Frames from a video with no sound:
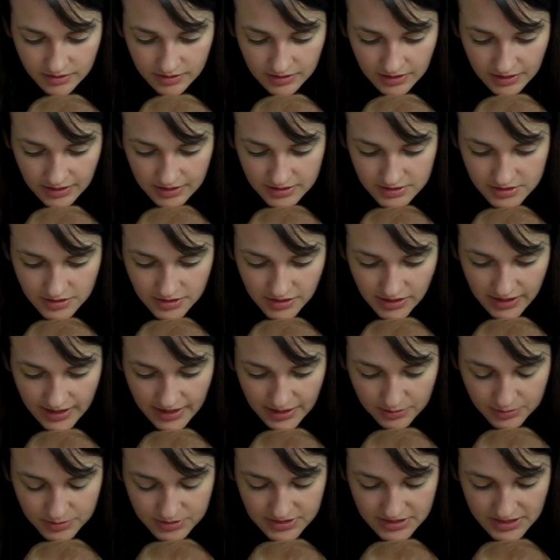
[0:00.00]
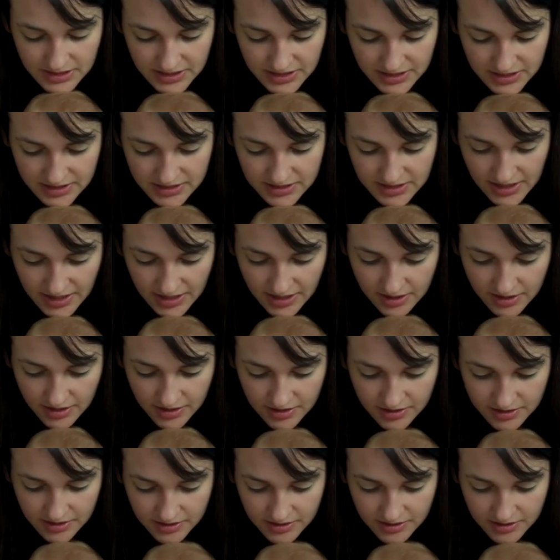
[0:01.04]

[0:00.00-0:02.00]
Yeah, it's on the loud setting. There.